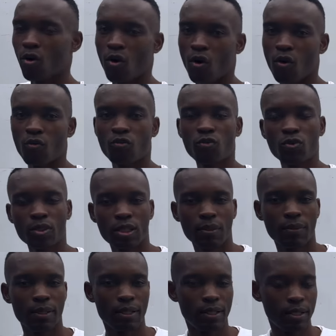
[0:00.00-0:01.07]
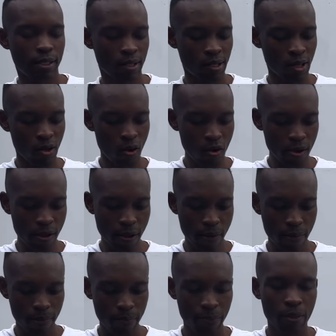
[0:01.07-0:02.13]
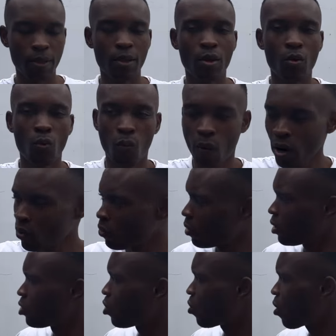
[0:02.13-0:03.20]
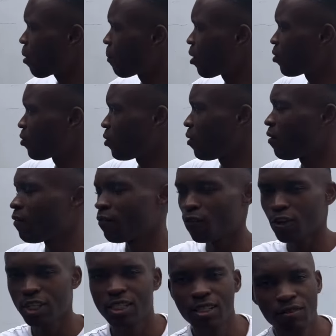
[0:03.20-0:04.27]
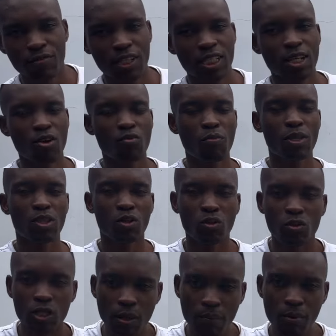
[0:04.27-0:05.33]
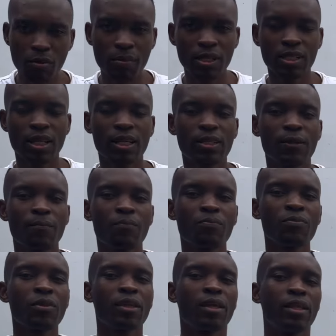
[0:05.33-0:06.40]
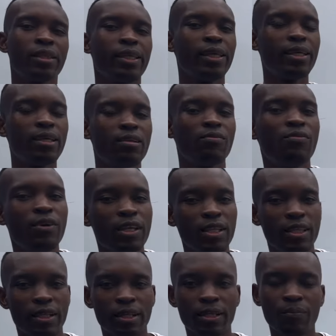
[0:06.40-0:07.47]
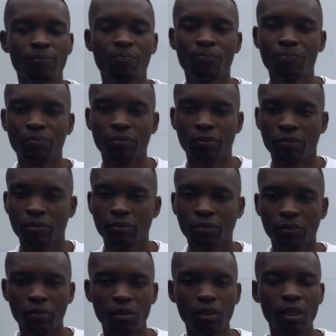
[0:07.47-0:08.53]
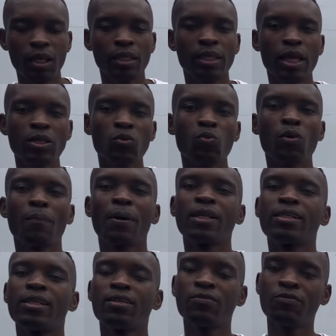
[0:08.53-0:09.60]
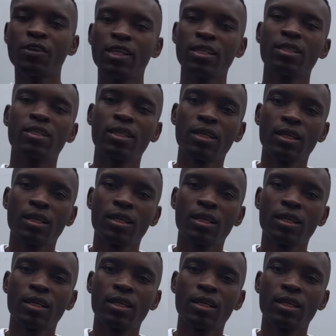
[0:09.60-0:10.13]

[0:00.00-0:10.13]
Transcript: of 270. Okay, when we talk about first in first out method, simply means that the inventory that we purchase first,